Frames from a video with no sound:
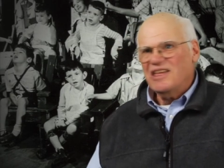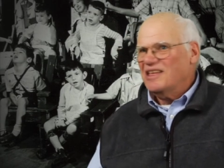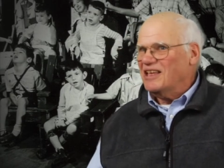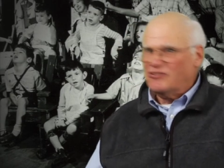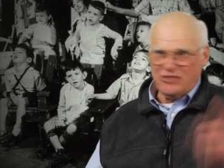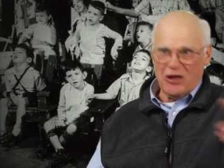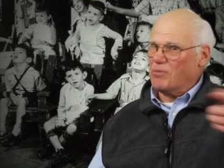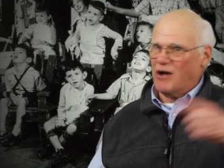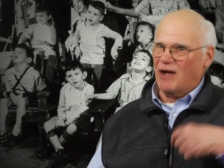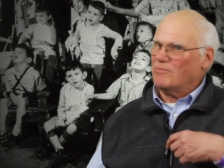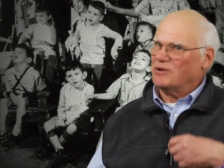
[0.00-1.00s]
it's their
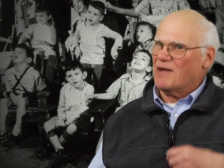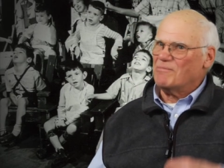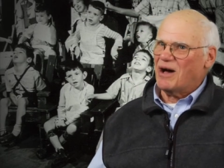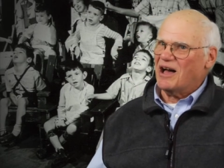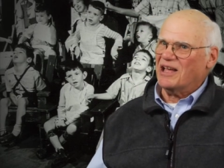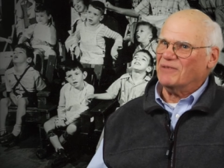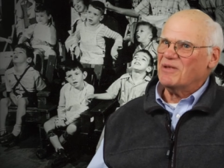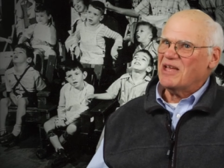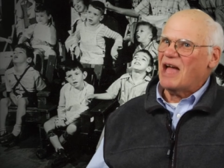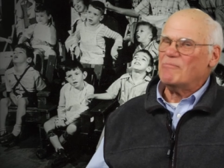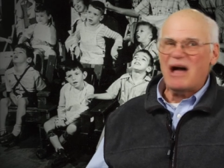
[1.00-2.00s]
problem, not mine.
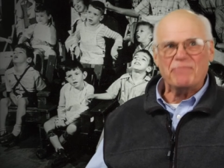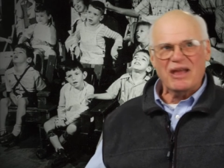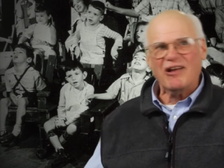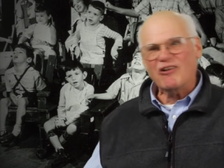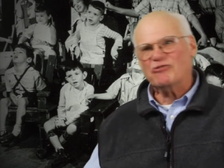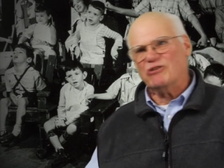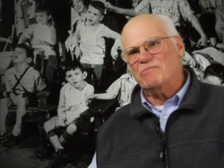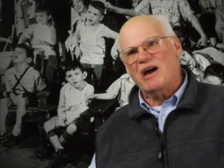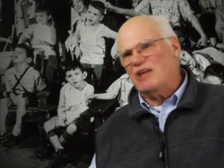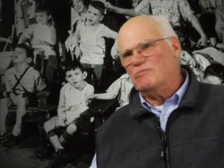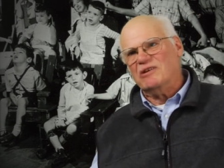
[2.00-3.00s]
And my parents
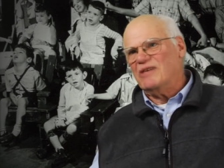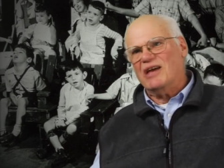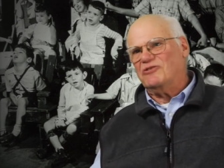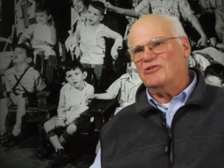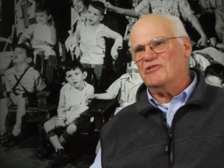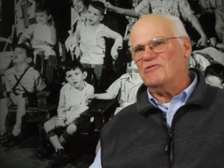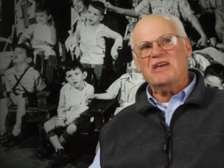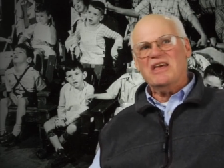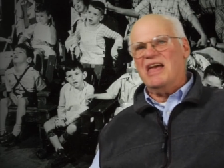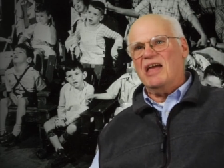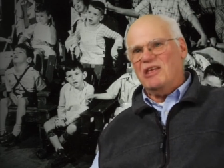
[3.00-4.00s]
remind me of that too.
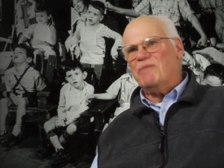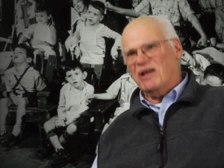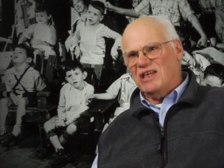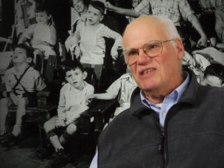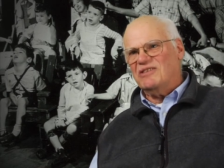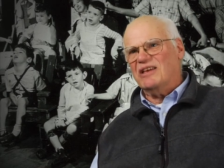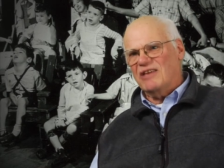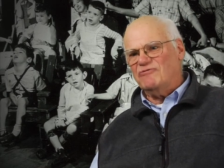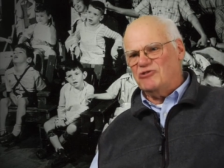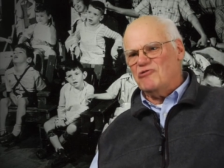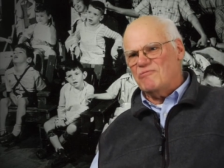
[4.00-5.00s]
Anybody that
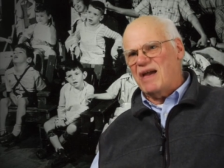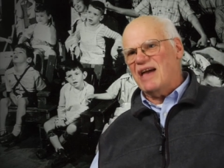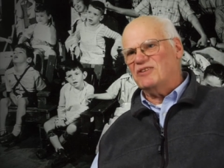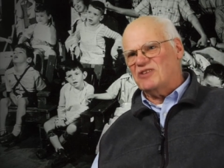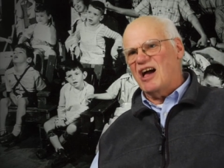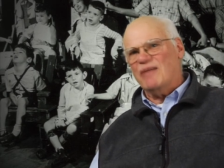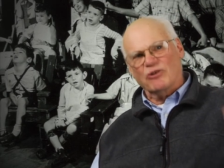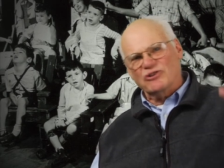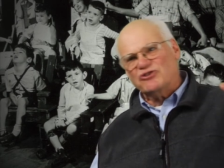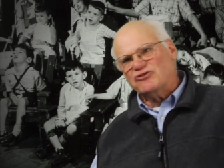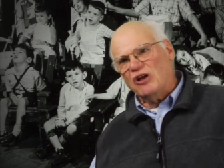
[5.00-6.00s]
gives you a bad time or
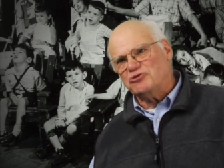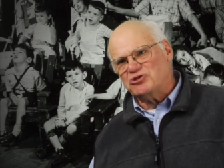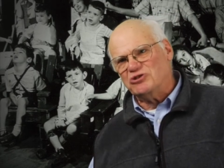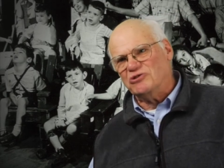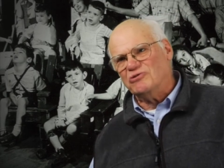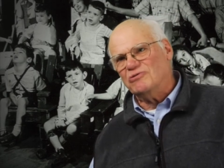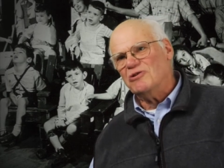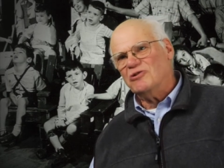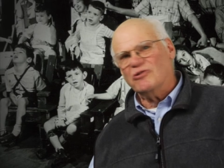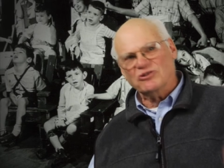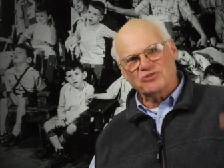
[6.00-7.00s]
insults you
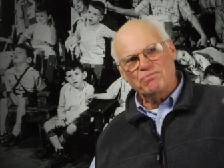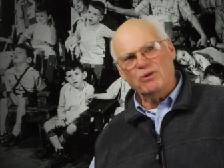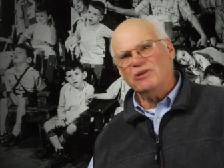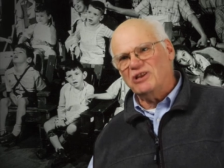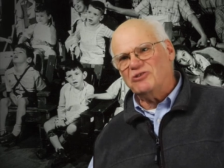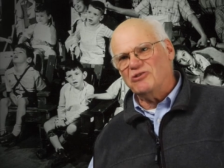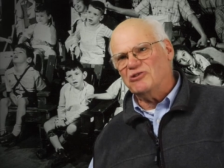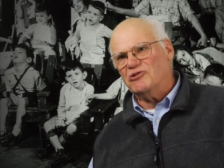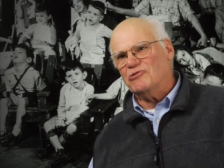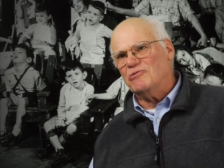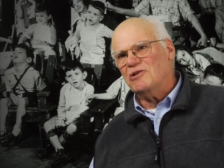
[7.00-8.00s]
or is a bully to
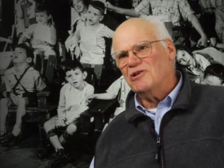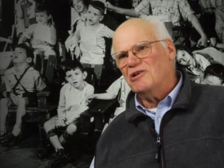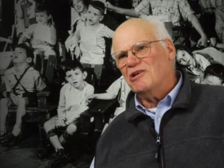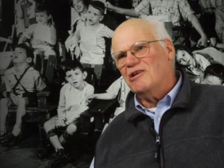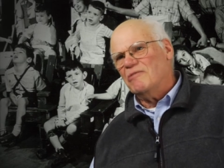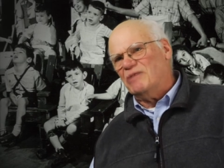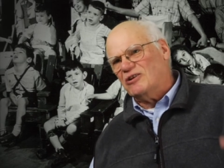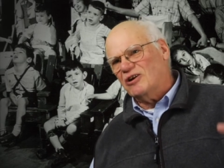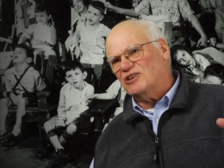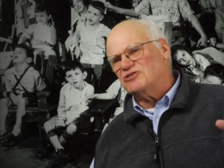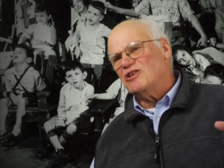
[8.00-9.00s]
you
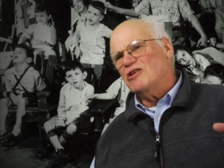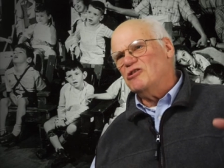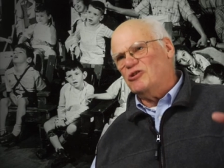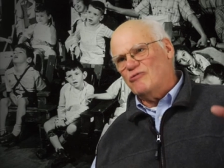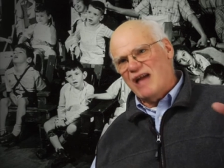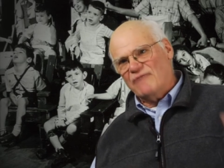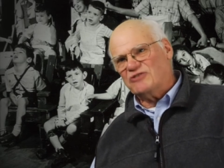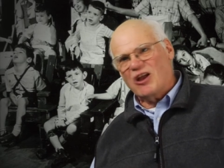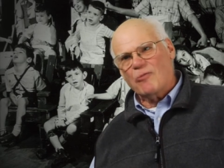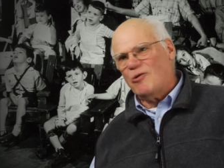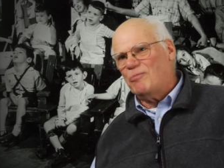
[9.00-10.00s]
because you have
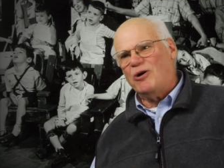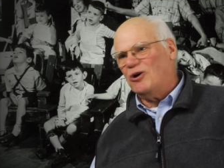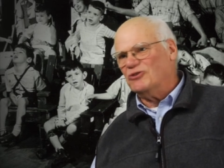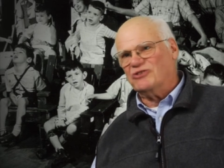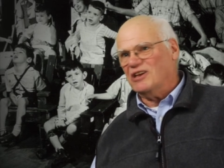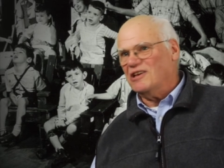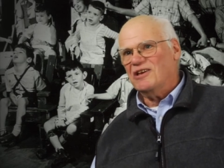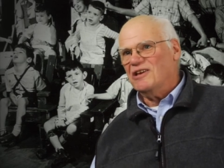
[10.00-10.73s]
cerebral palsy,